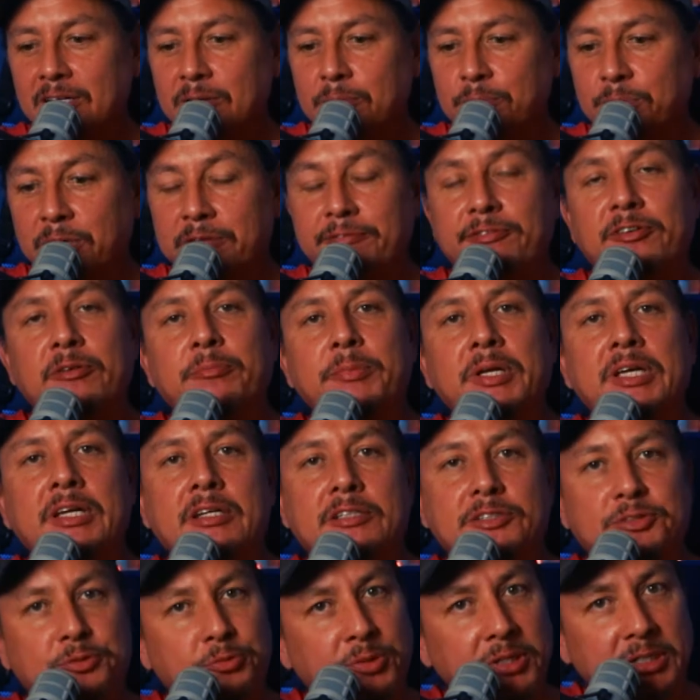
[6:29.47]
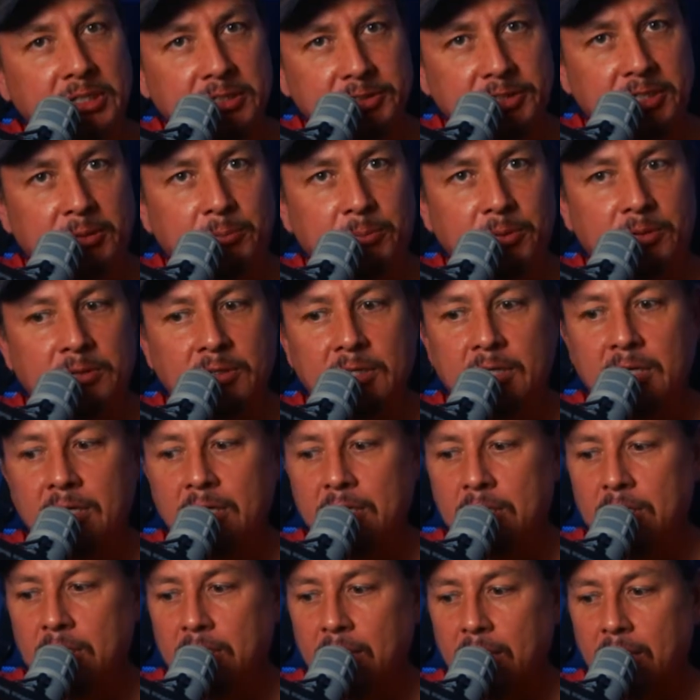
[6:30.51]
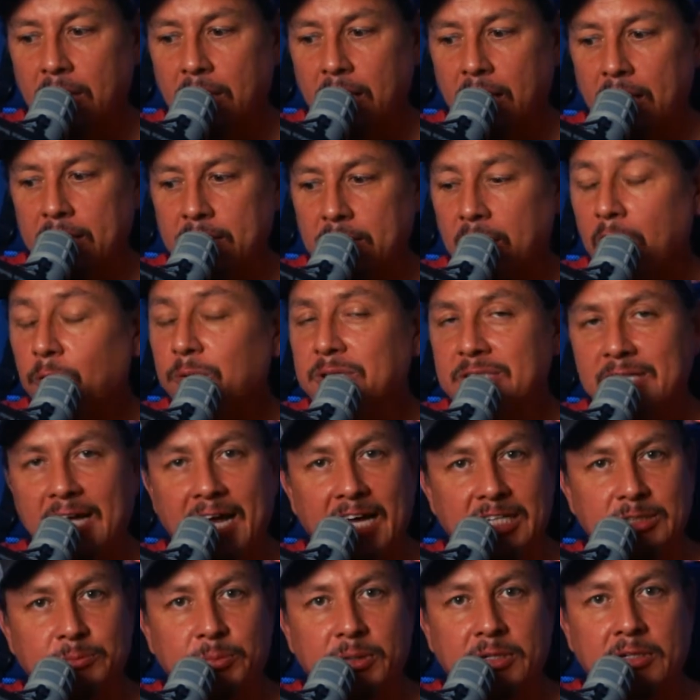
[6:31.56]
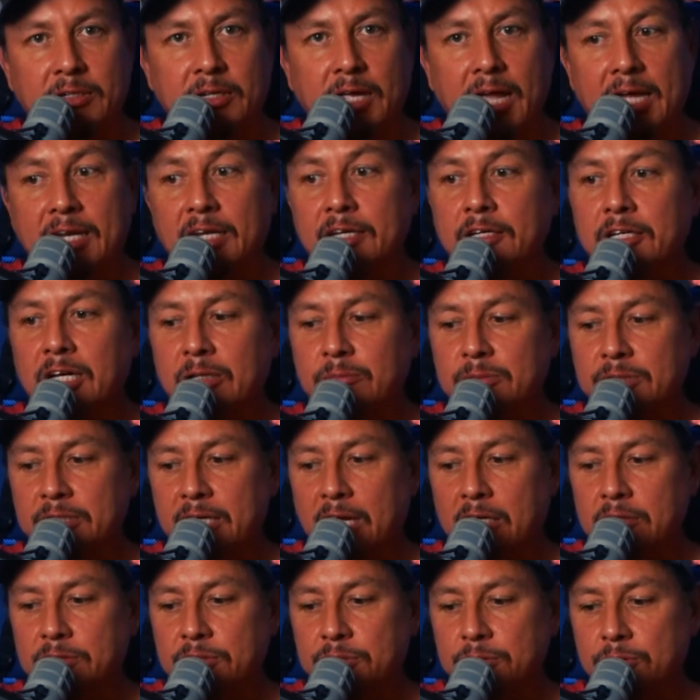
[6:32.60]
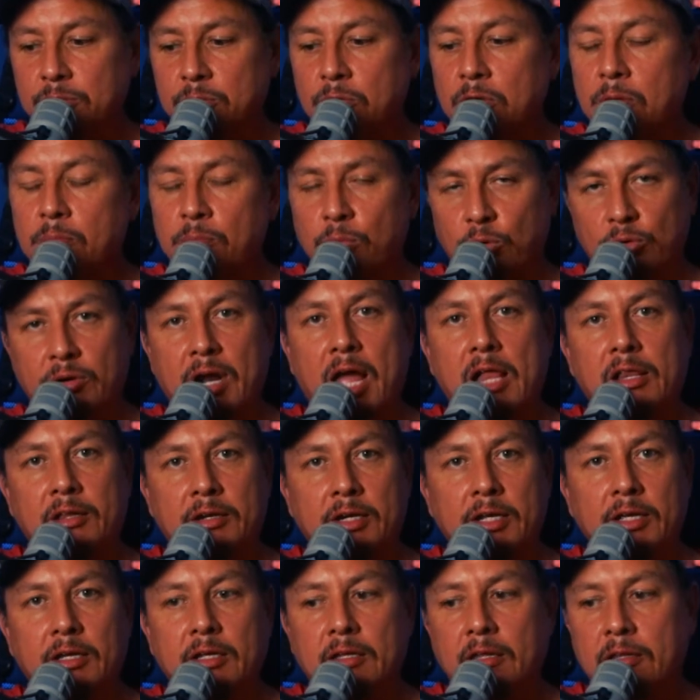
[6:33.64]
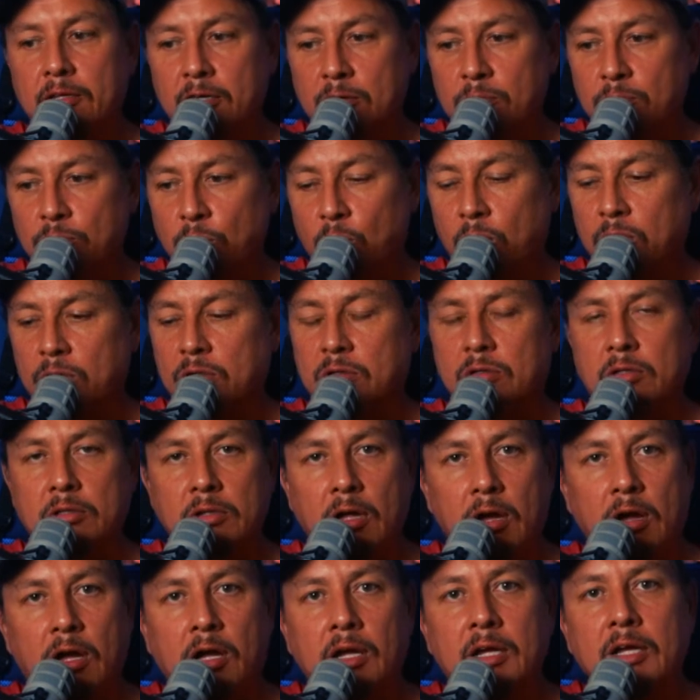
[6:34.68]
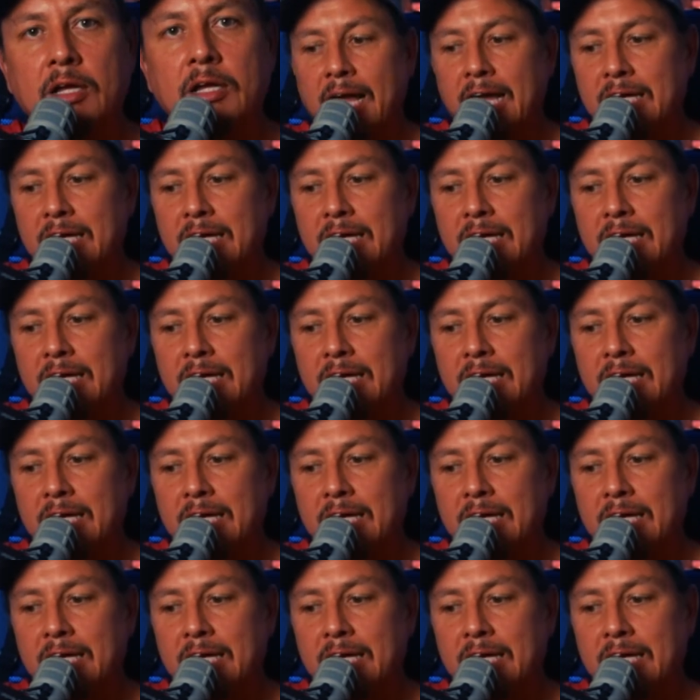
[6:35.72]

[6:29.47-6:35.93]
but for me, it's really simple and always has been. And it comes down to morality, the moral law.